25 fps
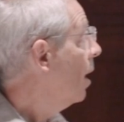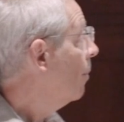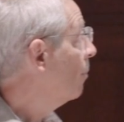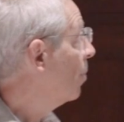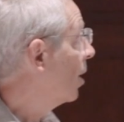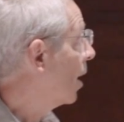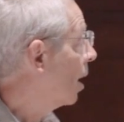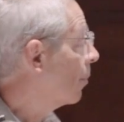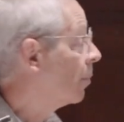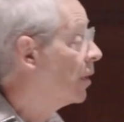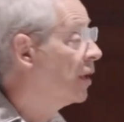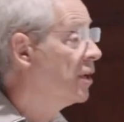
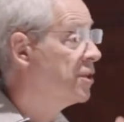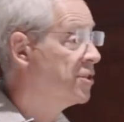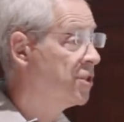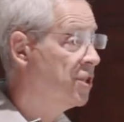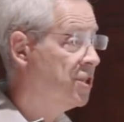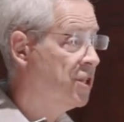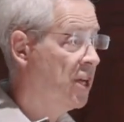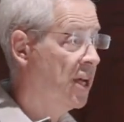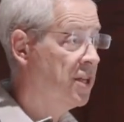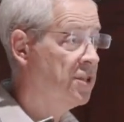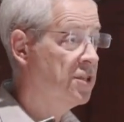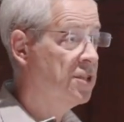But I'm going to
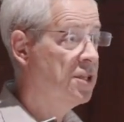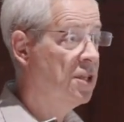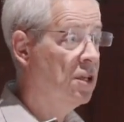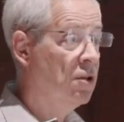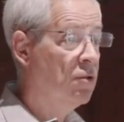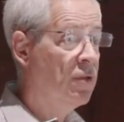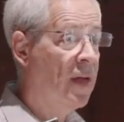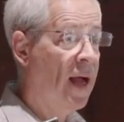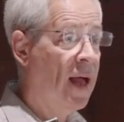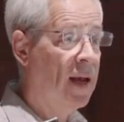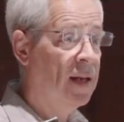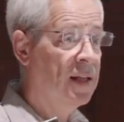suggest to
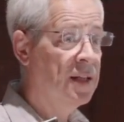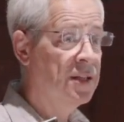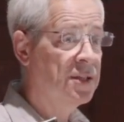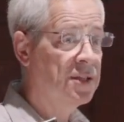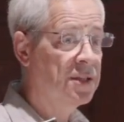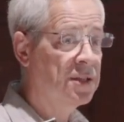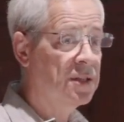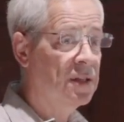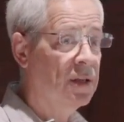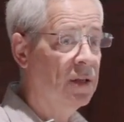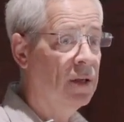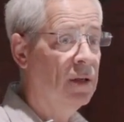you that
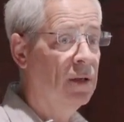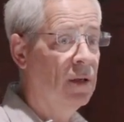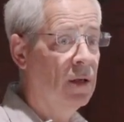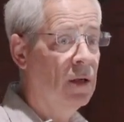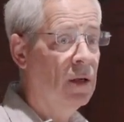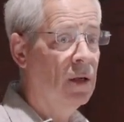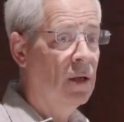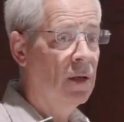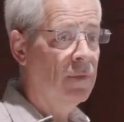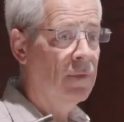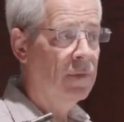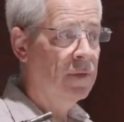is,
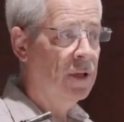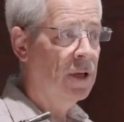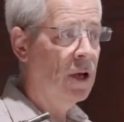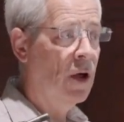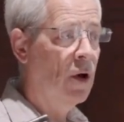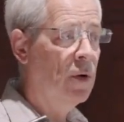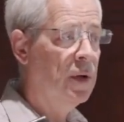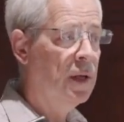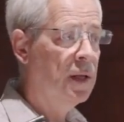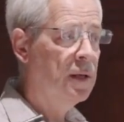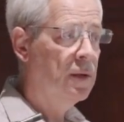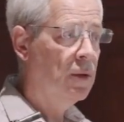
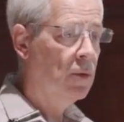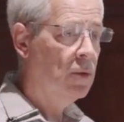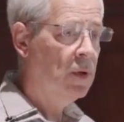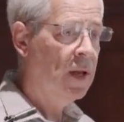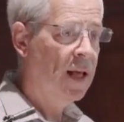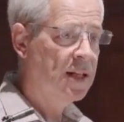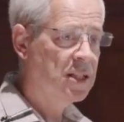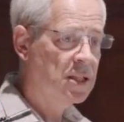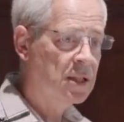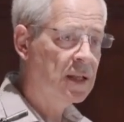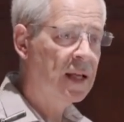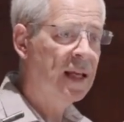
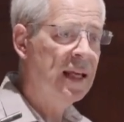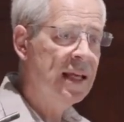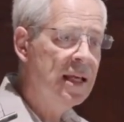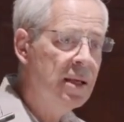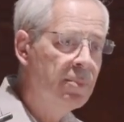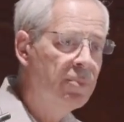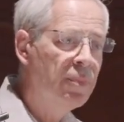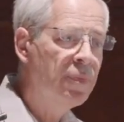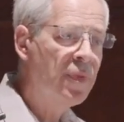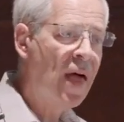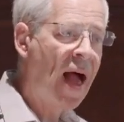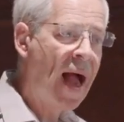let's
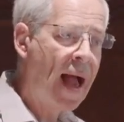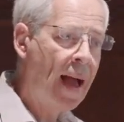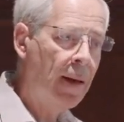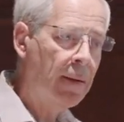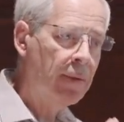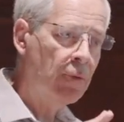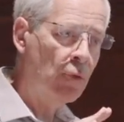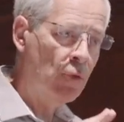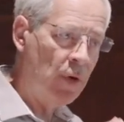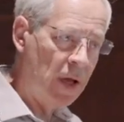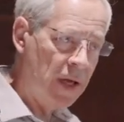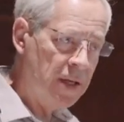keep
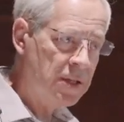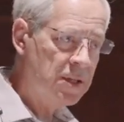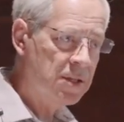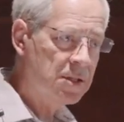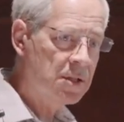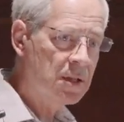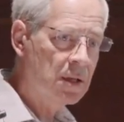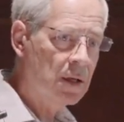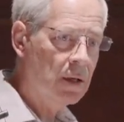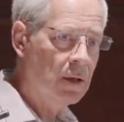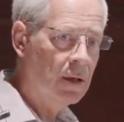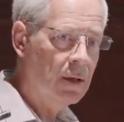that
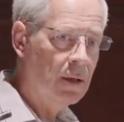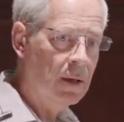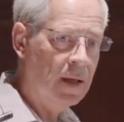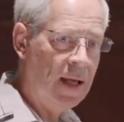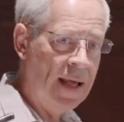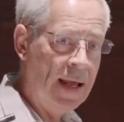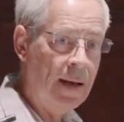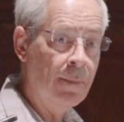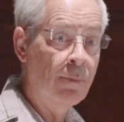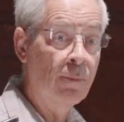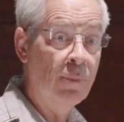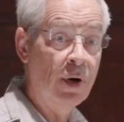risk
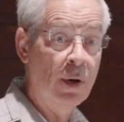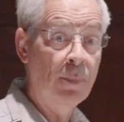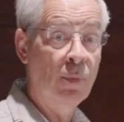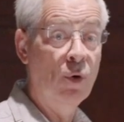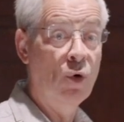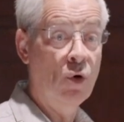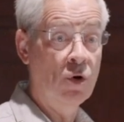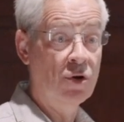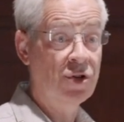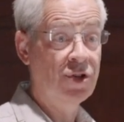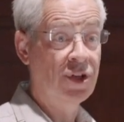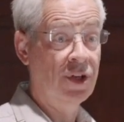in
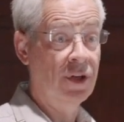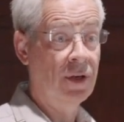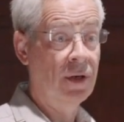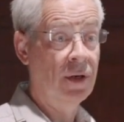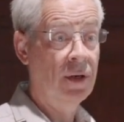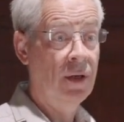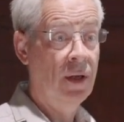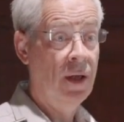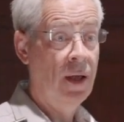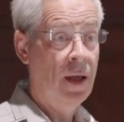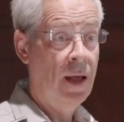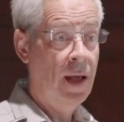proportion.
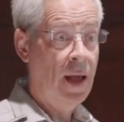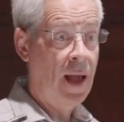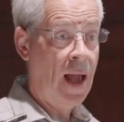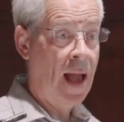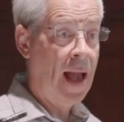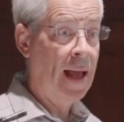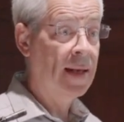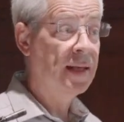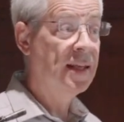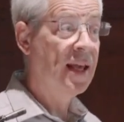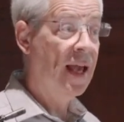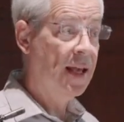
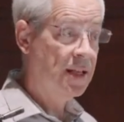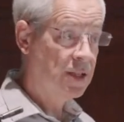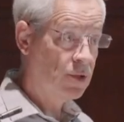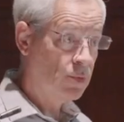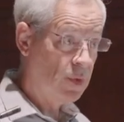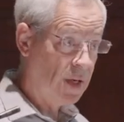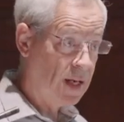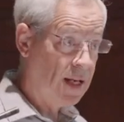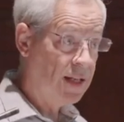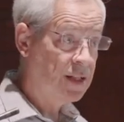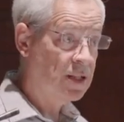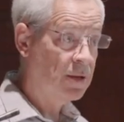And yes,
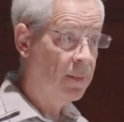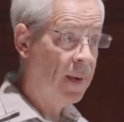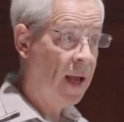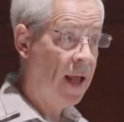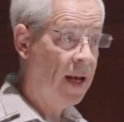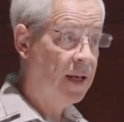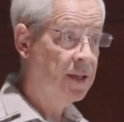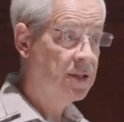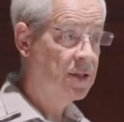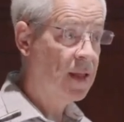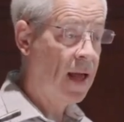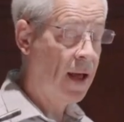we need to
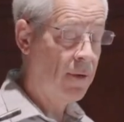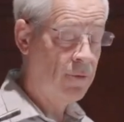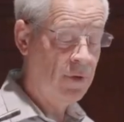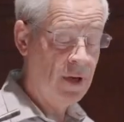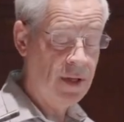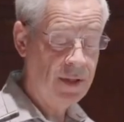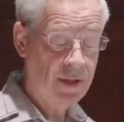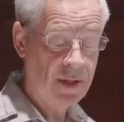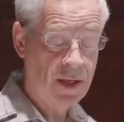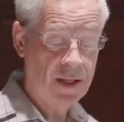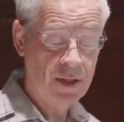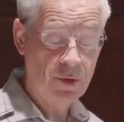manage that
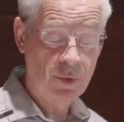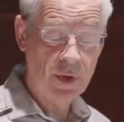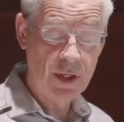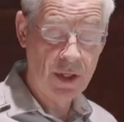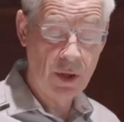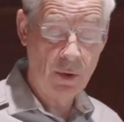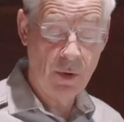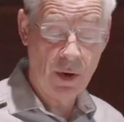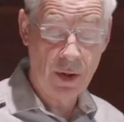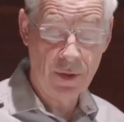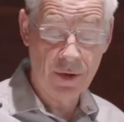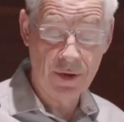risk as we
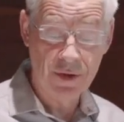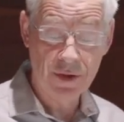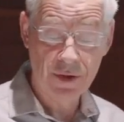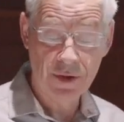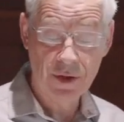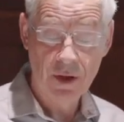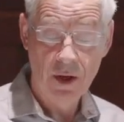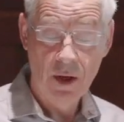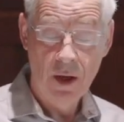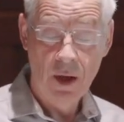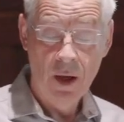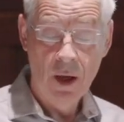do
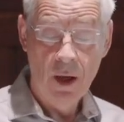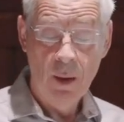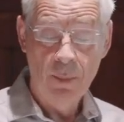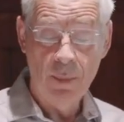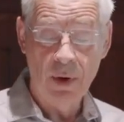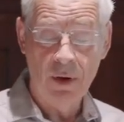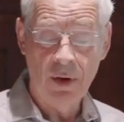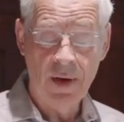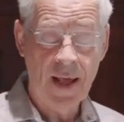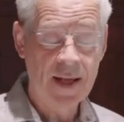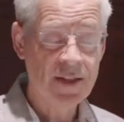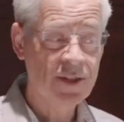others.
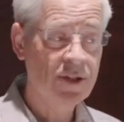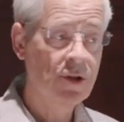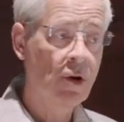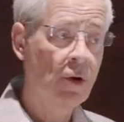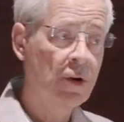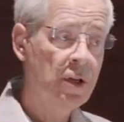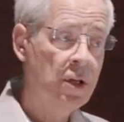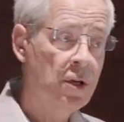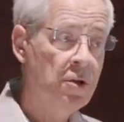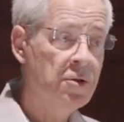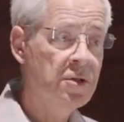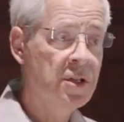But let's
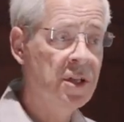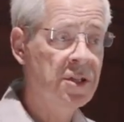not use